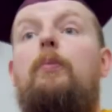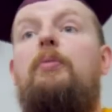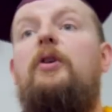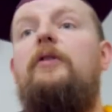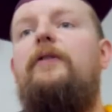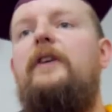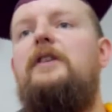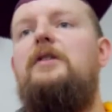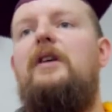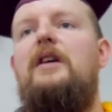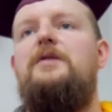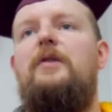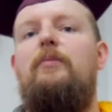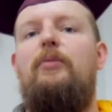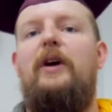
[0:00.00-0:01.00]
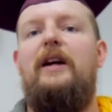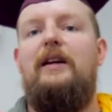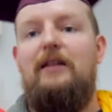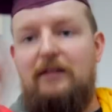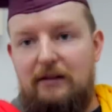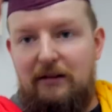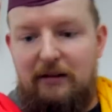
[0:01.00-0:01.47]
perfect. You guys are on break.
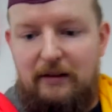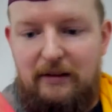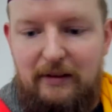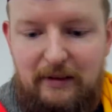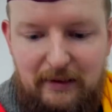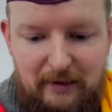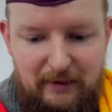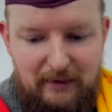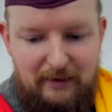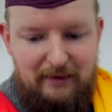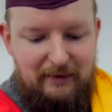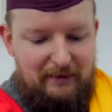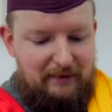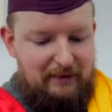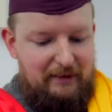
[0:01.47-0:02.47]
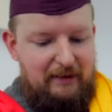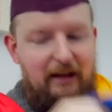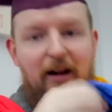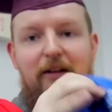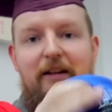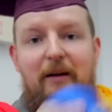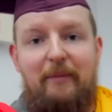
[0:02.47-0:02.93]

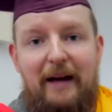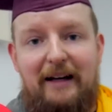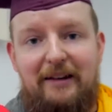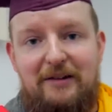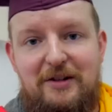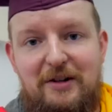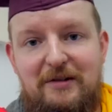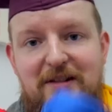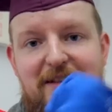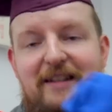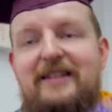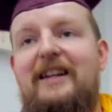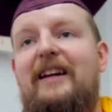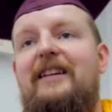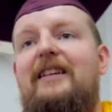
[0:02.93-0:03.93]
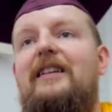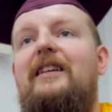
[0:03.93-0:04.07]
I'll come back to the shirts in a second.